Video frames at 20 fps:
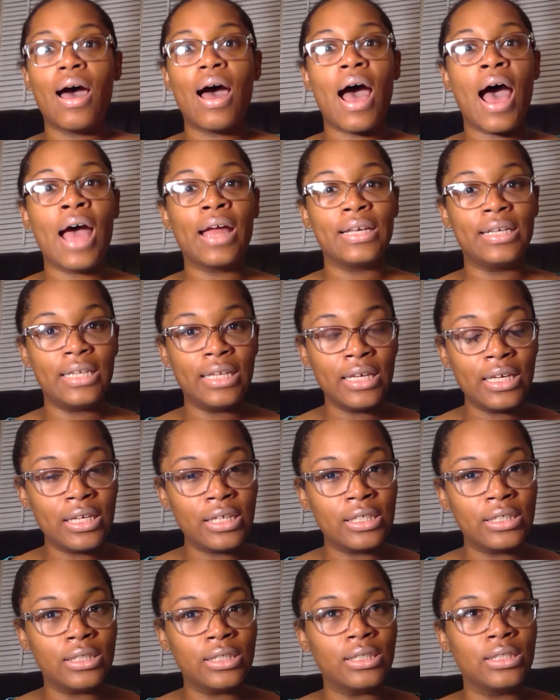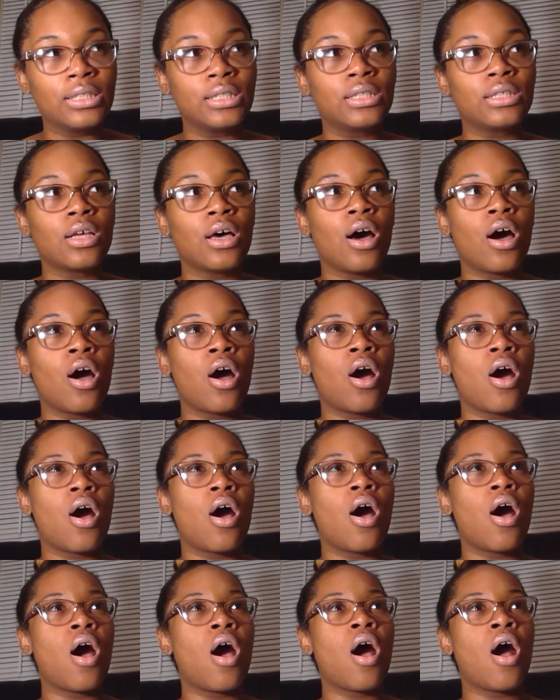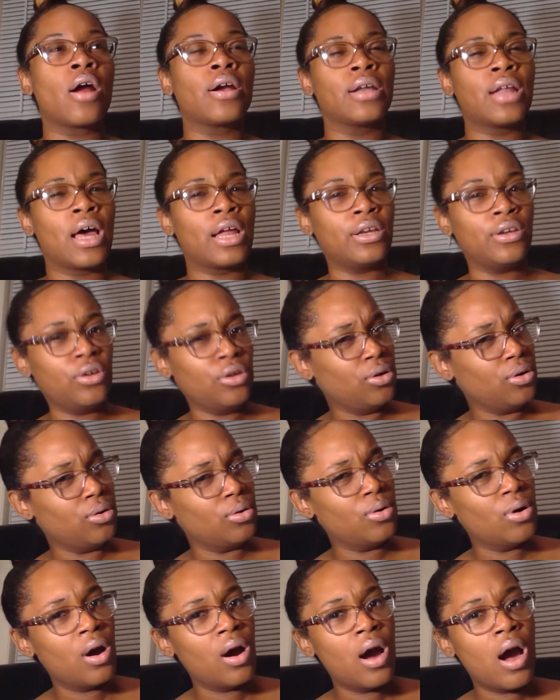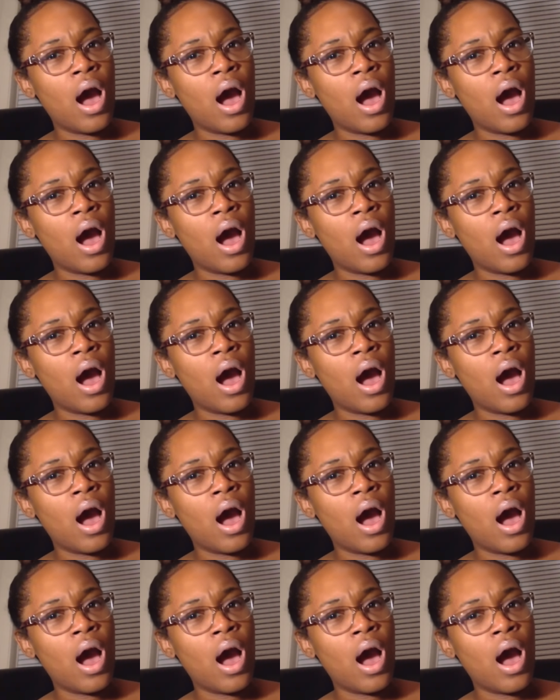ideas are not new.